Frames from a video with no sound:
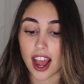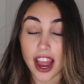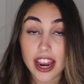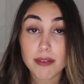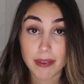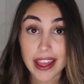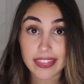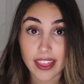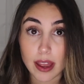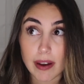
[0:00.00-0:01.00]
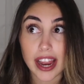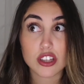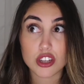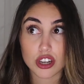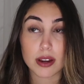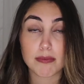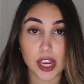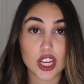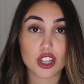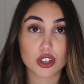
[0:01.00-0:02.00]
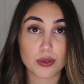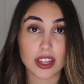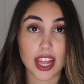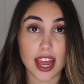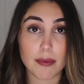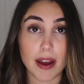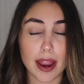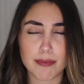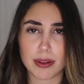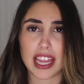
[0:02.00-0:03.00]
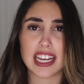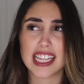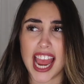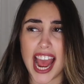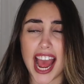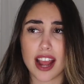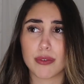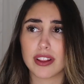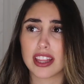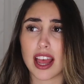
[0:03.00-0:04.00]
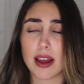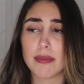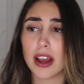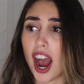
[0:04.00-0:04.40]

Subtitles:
I met them. I took pictures with them. I played tag with them.